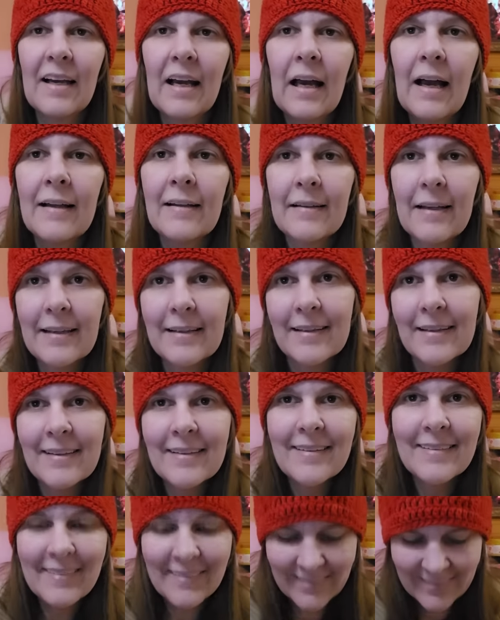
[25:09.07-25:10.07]
I like it.
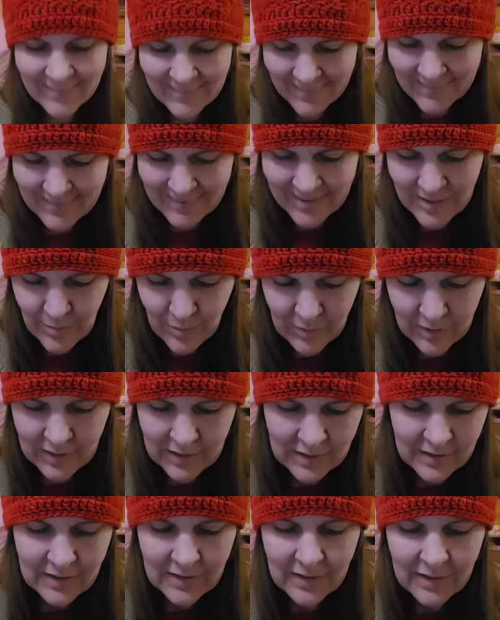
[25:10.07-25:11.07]

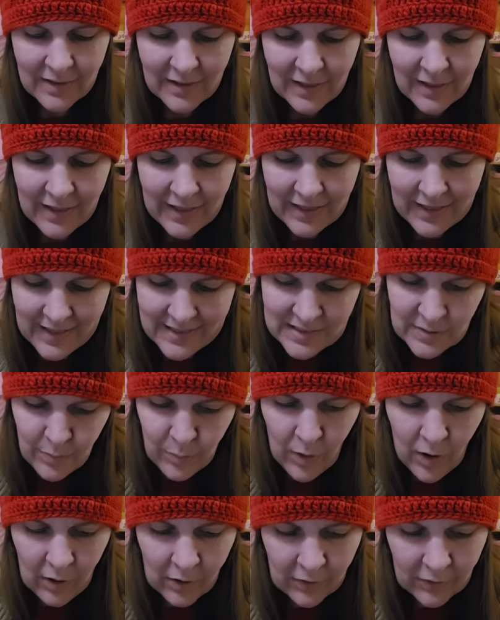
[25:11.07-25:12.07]
Pretty. It's
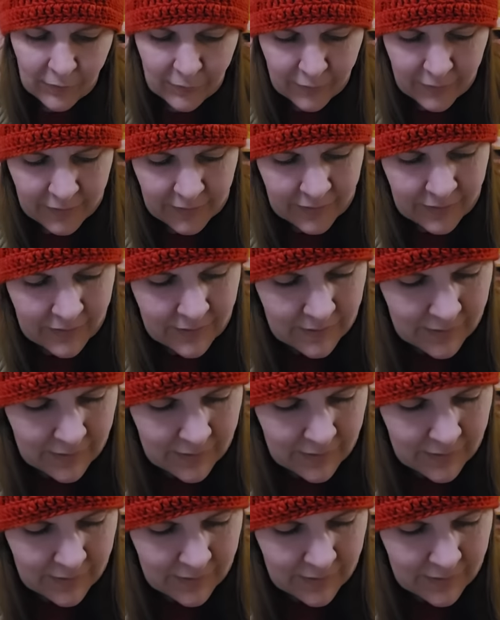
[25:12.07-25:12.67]
pretty.